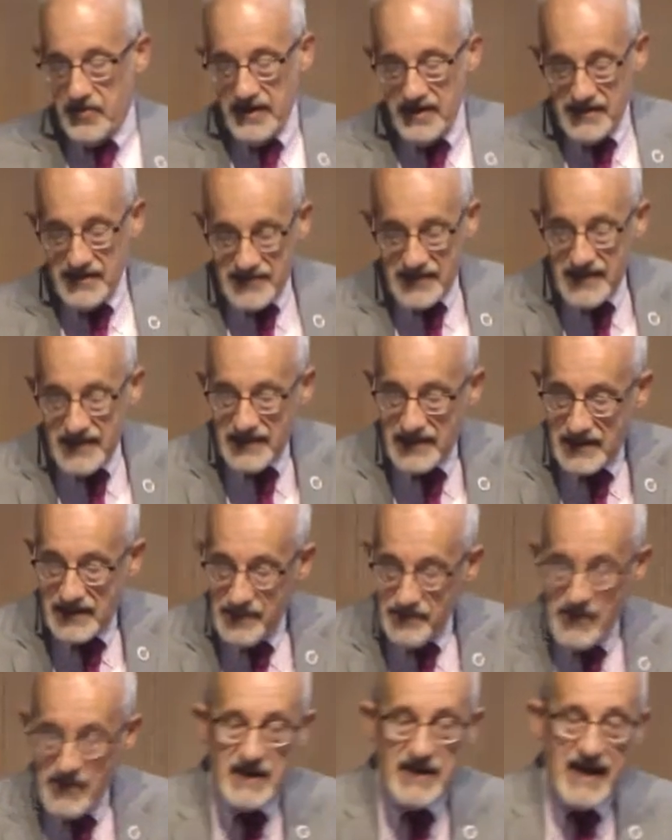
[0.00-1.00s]
indeed
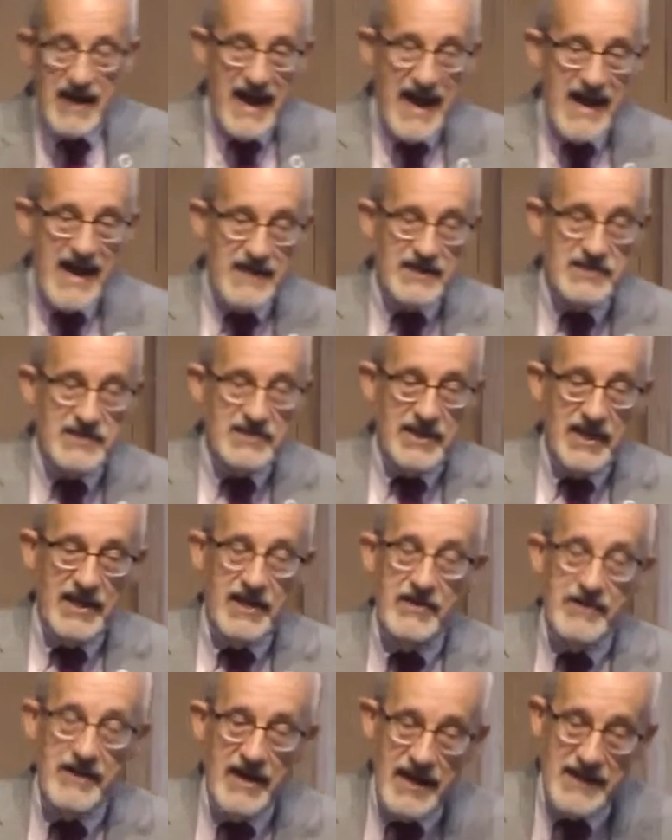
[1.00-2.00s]
commit acts that
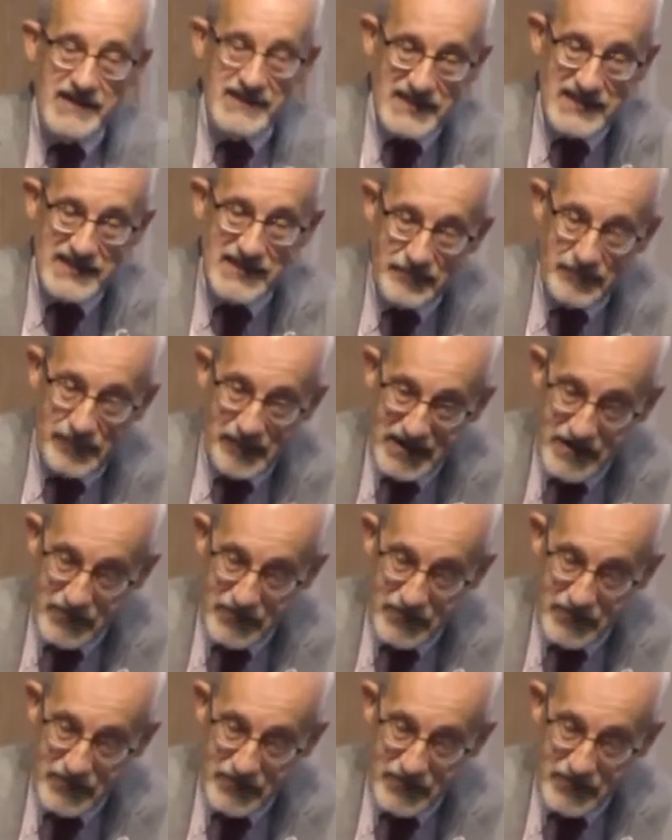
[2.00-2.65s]
are not simply